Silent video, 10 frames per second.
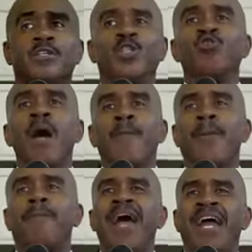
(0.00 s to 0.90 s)
you
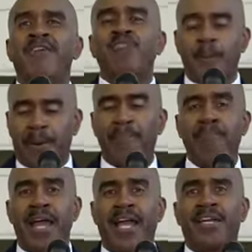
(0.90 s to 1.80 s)

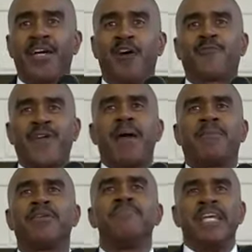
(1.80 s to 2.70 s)
reprimand a
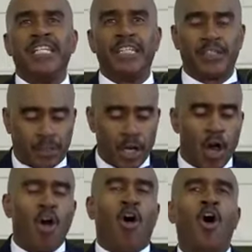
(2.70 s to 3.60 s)
family meeting
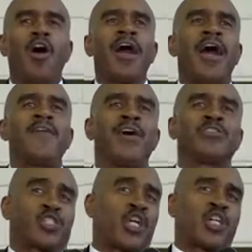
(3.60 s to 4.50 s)
or have
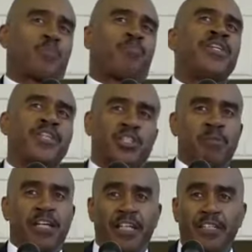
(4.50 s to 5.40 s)
a church
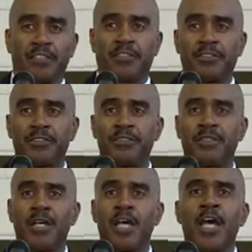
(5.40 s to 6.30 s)
business meeting,
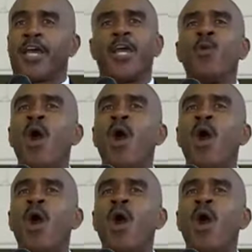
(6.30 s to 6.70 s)
it